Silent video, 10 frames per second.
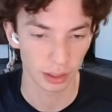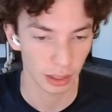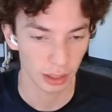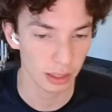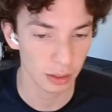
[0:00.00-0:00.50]

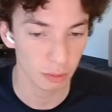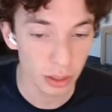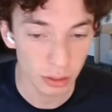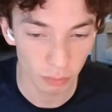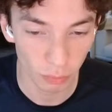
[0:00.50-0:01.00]
And
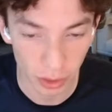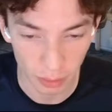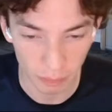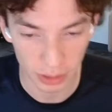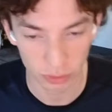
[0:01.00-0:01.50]
really one of the
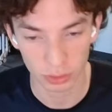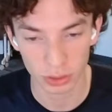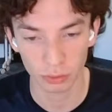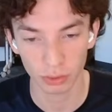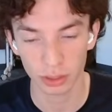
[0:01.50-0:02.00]
biggest reasons
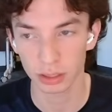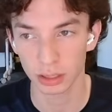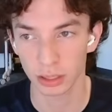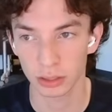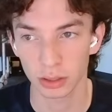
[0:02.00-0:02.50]
for this
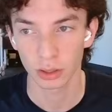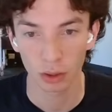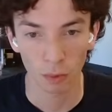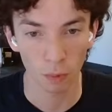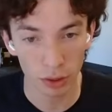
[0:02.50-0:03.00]
is,
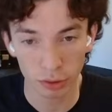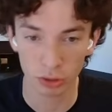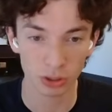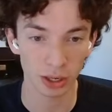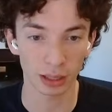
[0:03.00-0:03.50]
one, there's
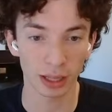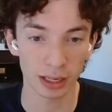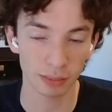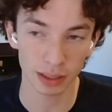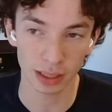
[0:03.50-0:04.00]
just a lot to
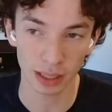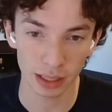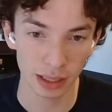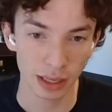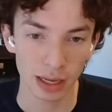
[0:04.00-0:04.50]
maintain,
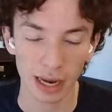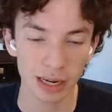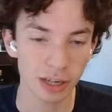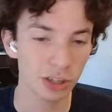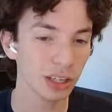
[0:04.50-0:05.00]
and it
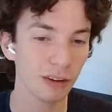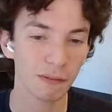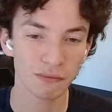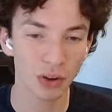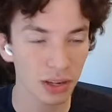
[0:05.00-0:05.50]
just like
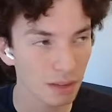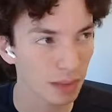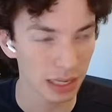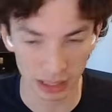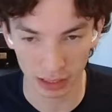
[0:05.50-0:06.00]

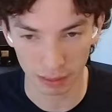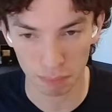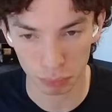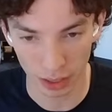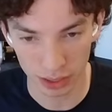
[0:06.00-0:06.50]
fundamentally
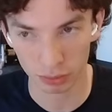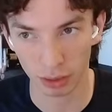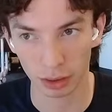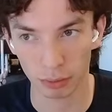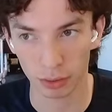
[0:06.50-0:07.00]
breaks
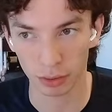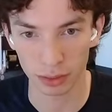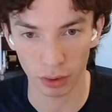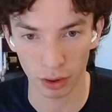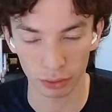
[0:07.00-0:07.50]
React query's
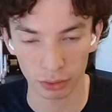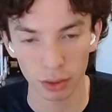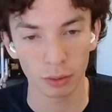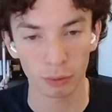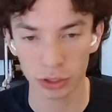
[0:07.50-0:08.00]
model,
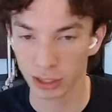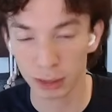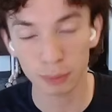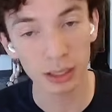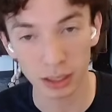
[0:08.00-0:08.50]
which is
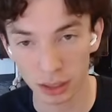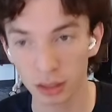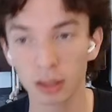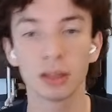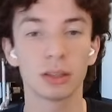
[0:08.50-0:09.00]
expecting
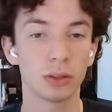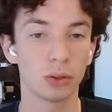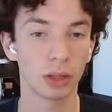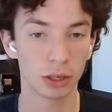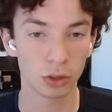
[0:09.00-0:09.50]

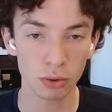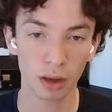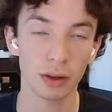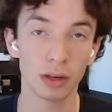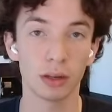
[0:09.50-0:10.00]
that you give
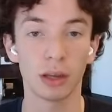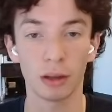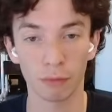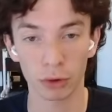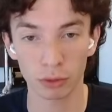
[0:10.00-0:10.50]
it a
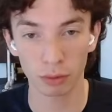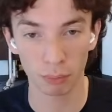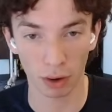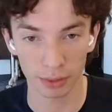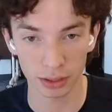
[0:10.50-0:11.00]
function with a
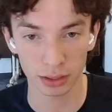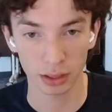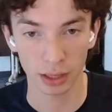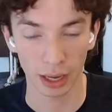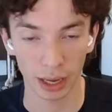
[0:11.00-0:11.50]
promise,
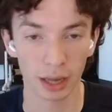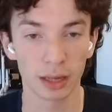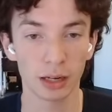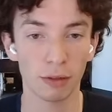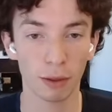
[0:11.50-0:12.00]
and
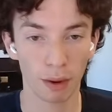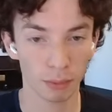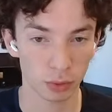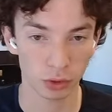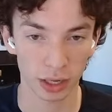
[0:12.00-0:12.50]
if that promise
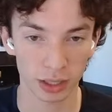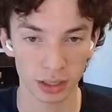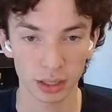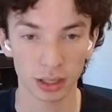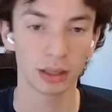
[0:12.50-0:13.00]
rejects,
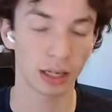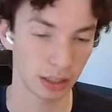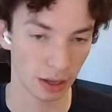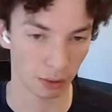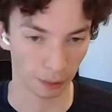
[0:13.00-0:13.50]
that's an error.